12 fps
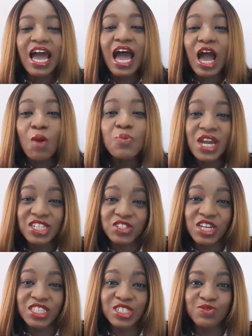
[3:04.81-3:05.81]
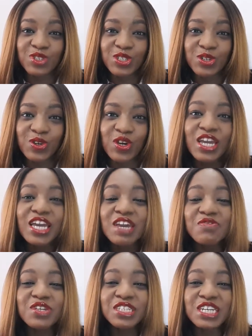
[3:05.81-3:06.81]
I hope you enjoyed this video.
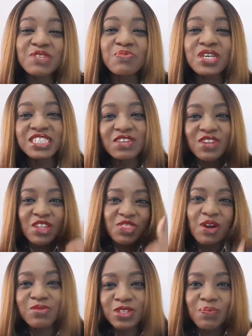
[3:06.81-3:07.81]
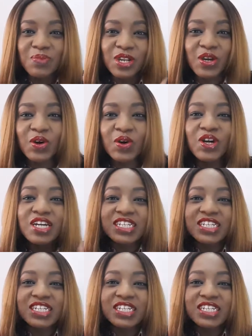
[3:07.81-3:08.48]
If you did, please give it a thumbs up below,